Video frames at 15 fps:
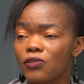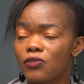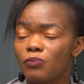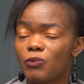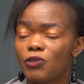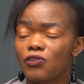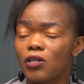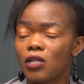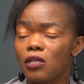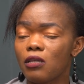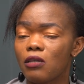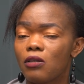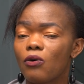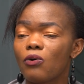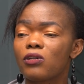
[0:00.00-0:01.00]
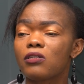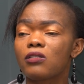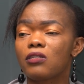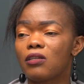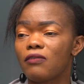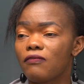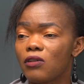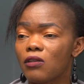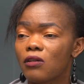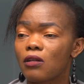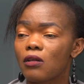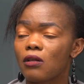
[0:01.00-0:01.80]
especially on CV